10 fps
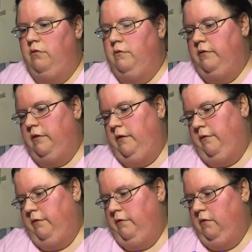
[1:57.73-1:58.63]

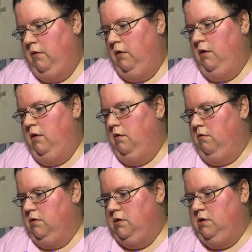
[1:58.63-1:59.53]
stuff.
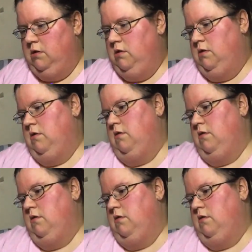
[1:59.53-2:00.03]
What's this?